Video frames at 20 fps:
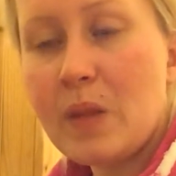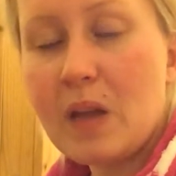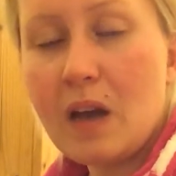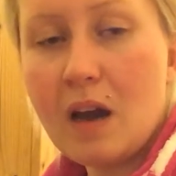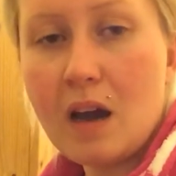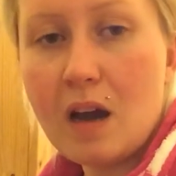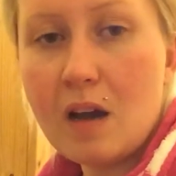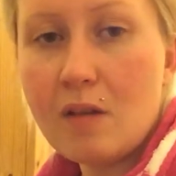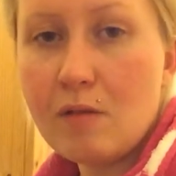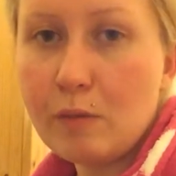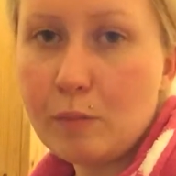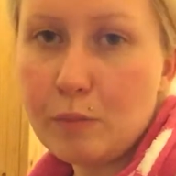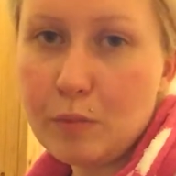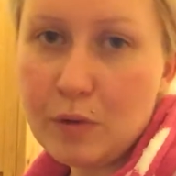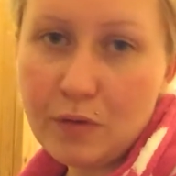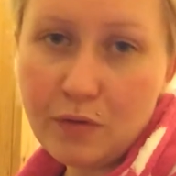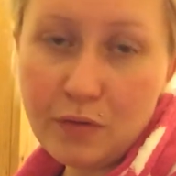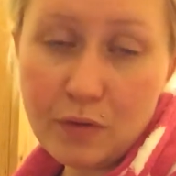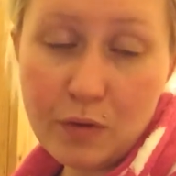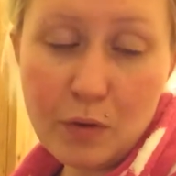I have a
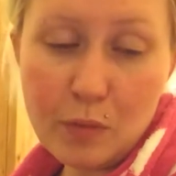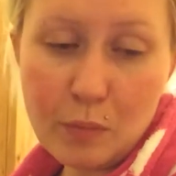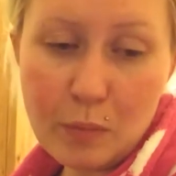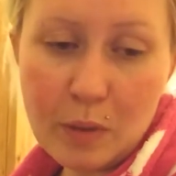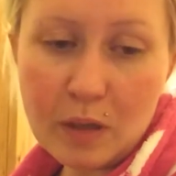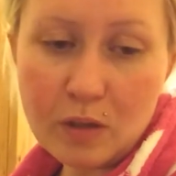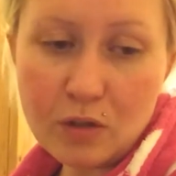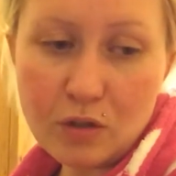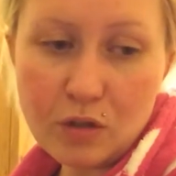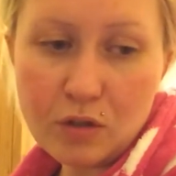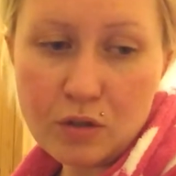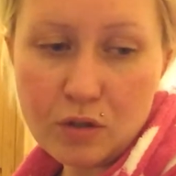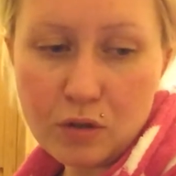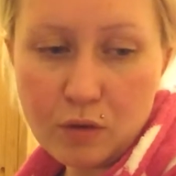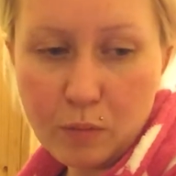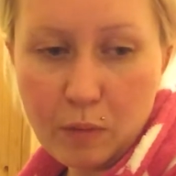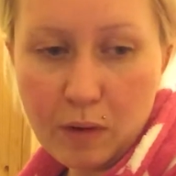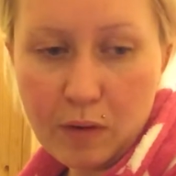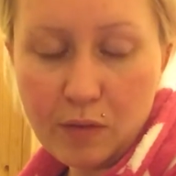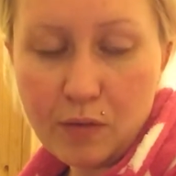few pictures
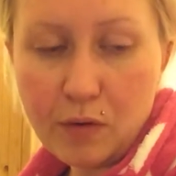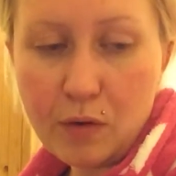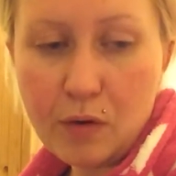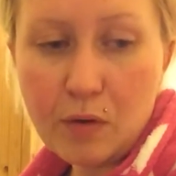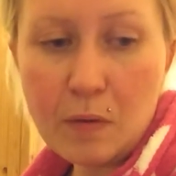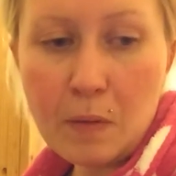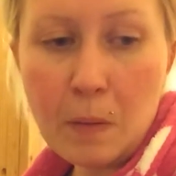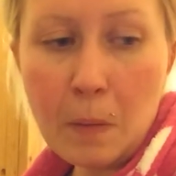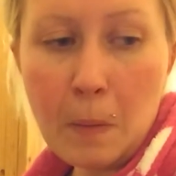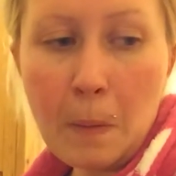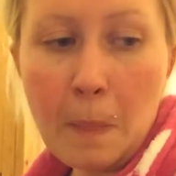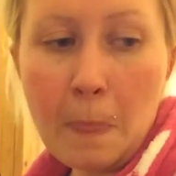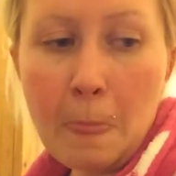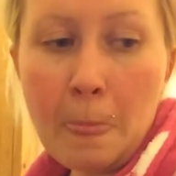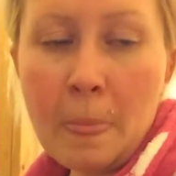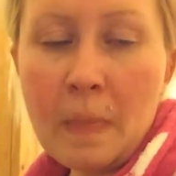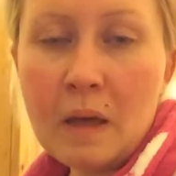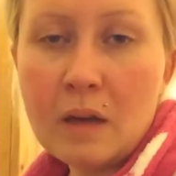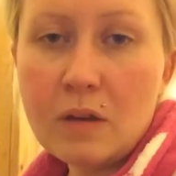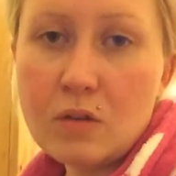on my phone,
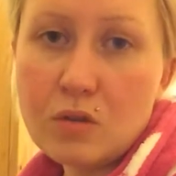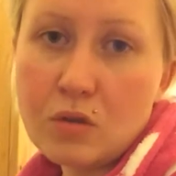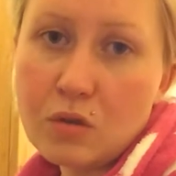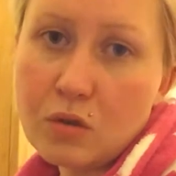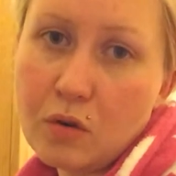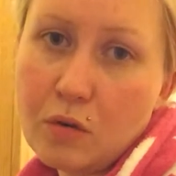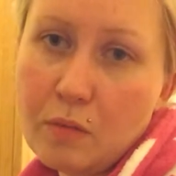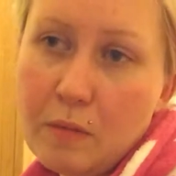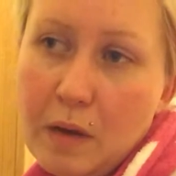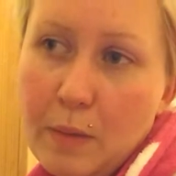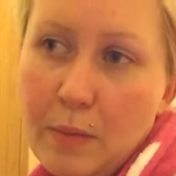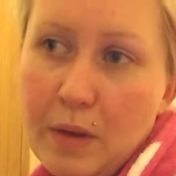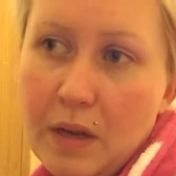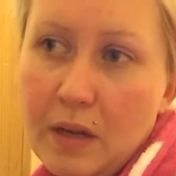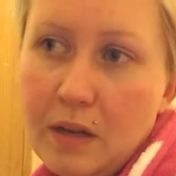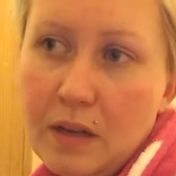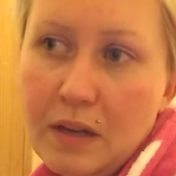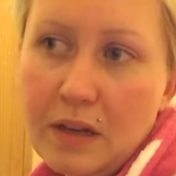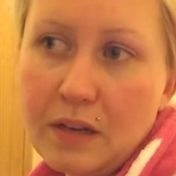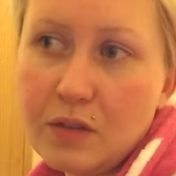so maybe
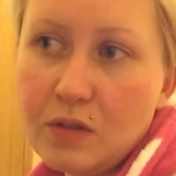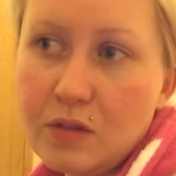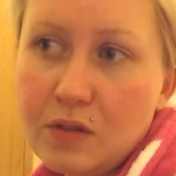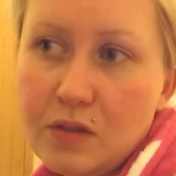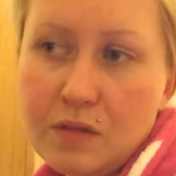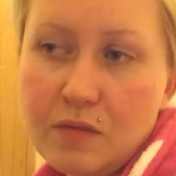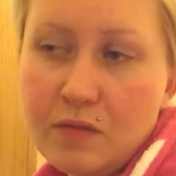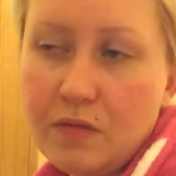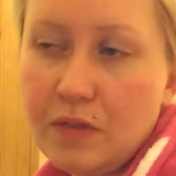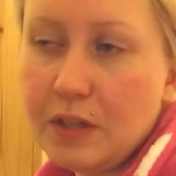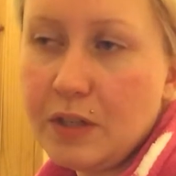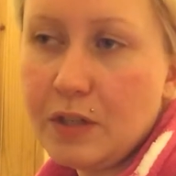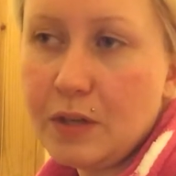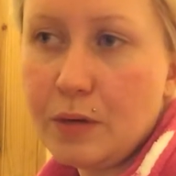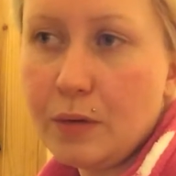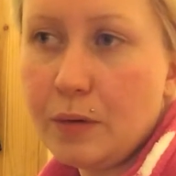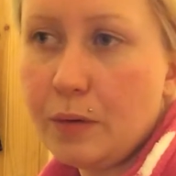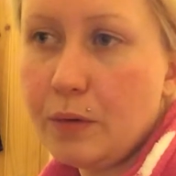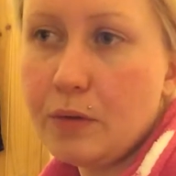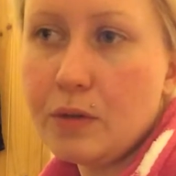in next
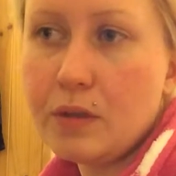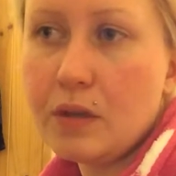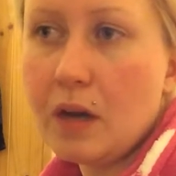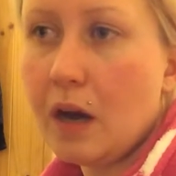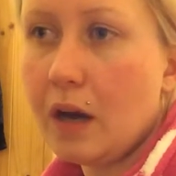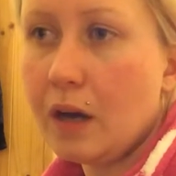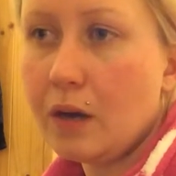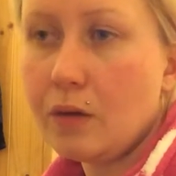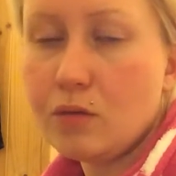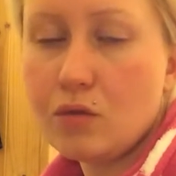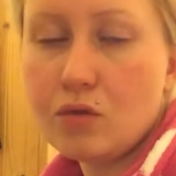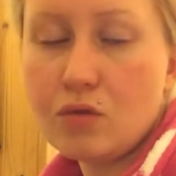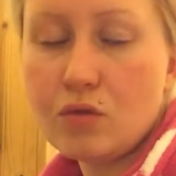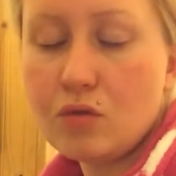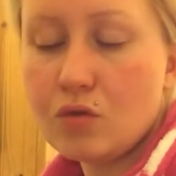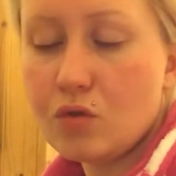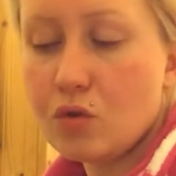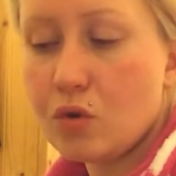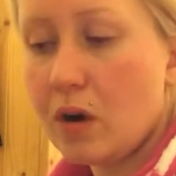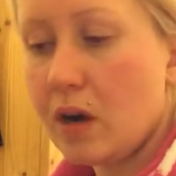videos I could
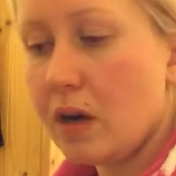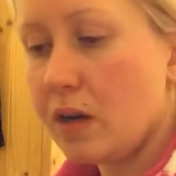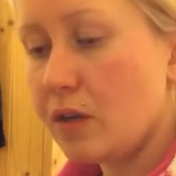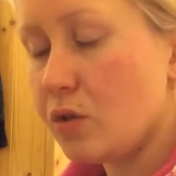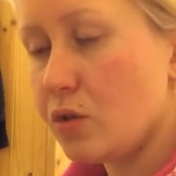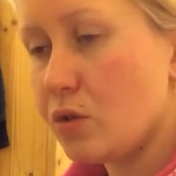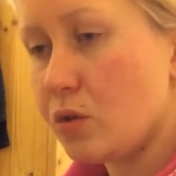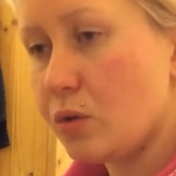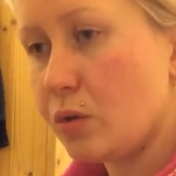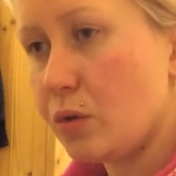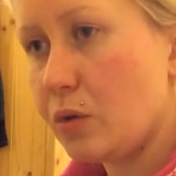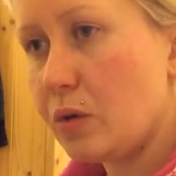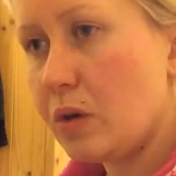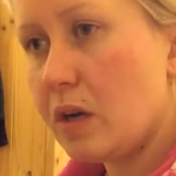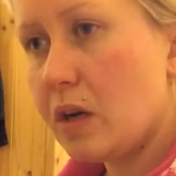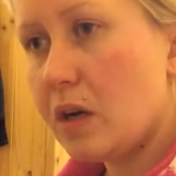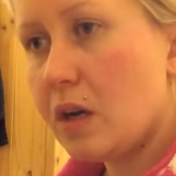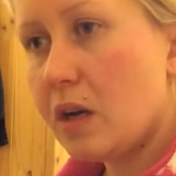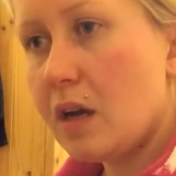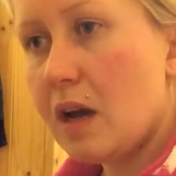try to
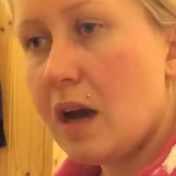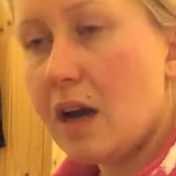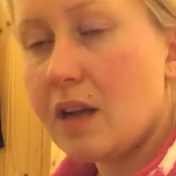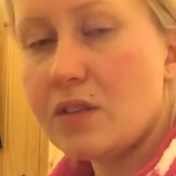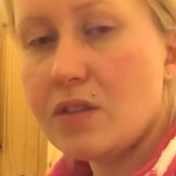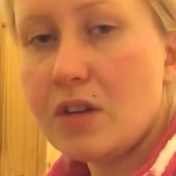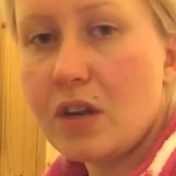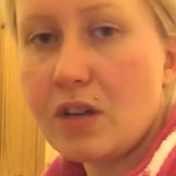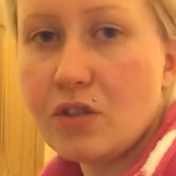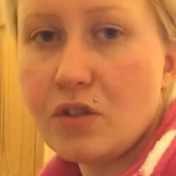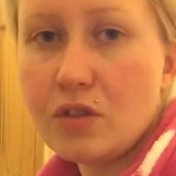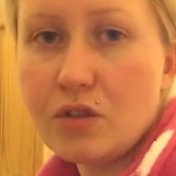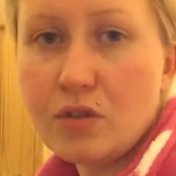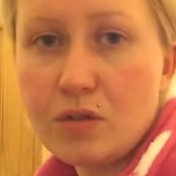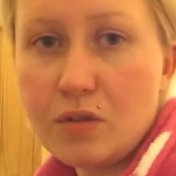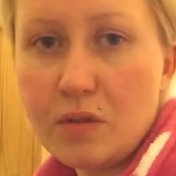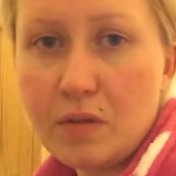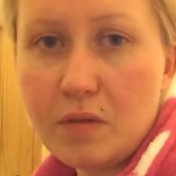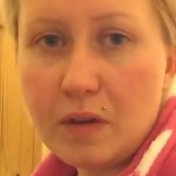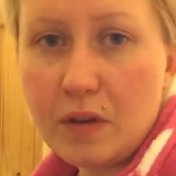attach it
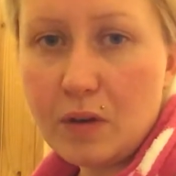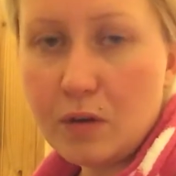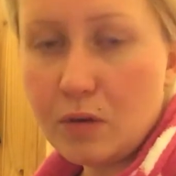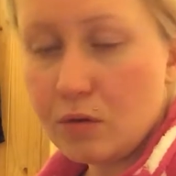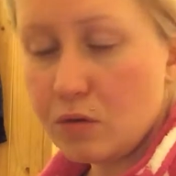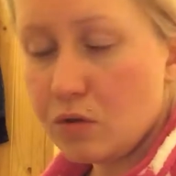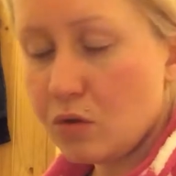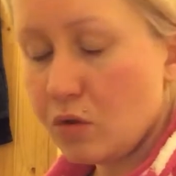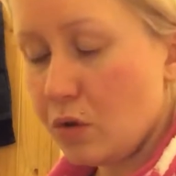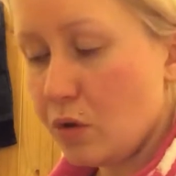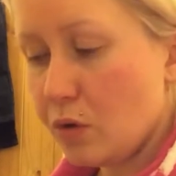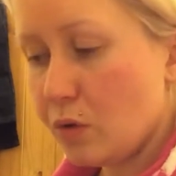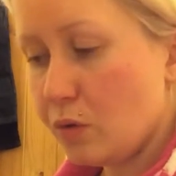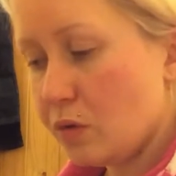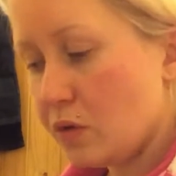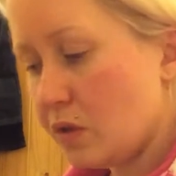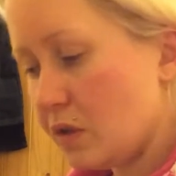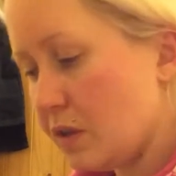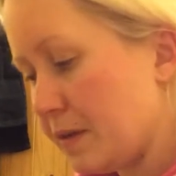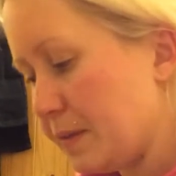to the video so you
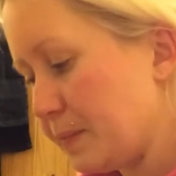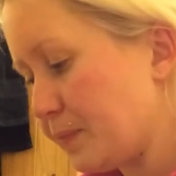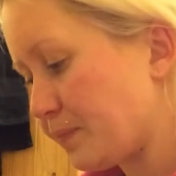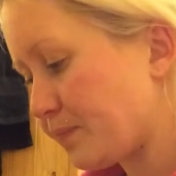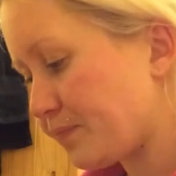could see.